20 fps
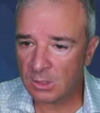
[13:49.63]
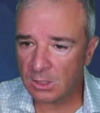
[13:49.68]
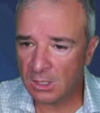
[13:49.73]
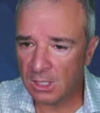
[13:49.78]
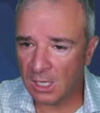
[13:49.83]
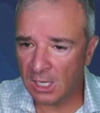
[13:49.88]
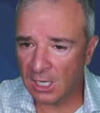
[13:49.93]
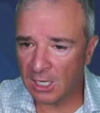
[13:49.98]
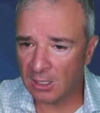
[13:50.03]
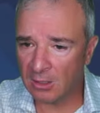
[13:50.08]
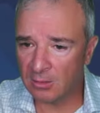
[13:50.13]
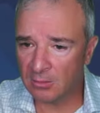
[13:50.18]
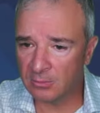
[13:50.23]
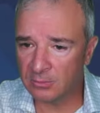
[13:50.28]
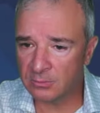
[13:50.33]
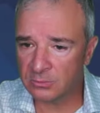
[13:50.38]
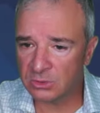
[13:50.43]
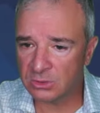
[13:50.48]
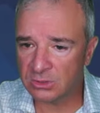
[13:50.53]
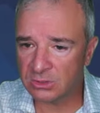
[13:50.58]

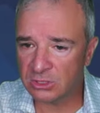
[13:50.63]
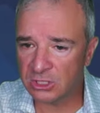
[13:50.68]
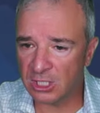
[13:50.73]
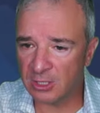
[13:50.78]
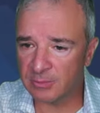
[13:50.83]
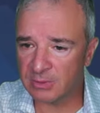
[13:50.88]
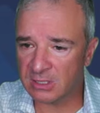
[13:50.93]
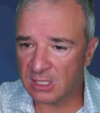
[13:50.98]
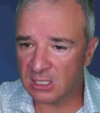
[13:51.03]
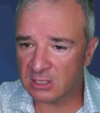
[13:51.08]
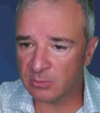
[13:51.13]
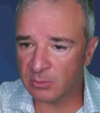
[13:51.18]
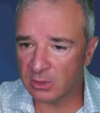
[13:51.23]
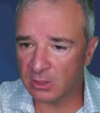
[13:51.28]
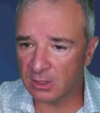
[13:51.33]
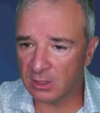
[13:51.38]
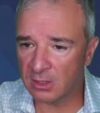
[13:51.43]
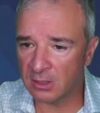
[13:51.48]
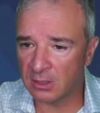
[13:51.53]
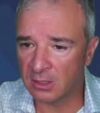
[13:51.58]
Um, Jim says,
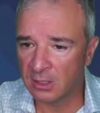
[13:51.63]
Merlin,